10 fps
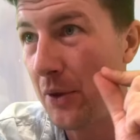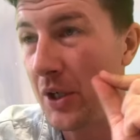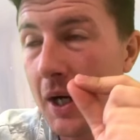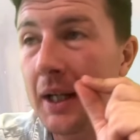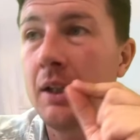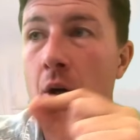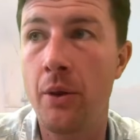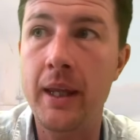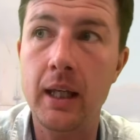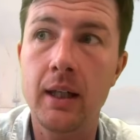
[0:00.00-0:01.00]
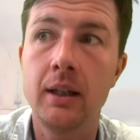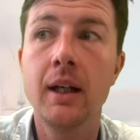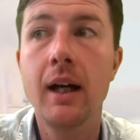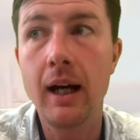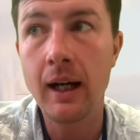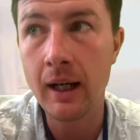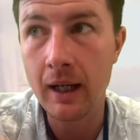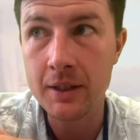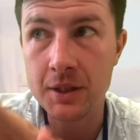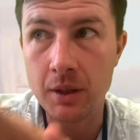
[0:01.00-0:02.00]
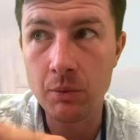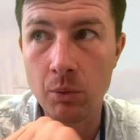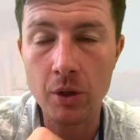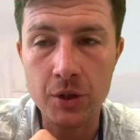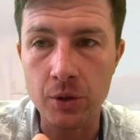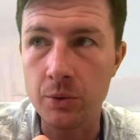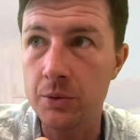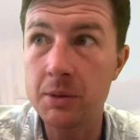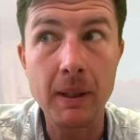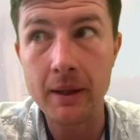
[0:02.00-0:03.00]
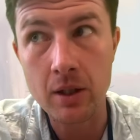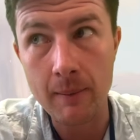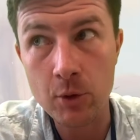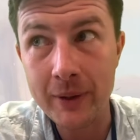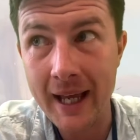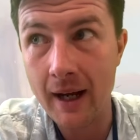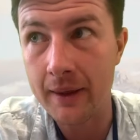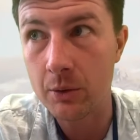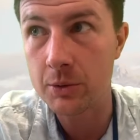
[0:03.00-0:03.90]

title on there. I just didn't want to spend the time doing that. I think it was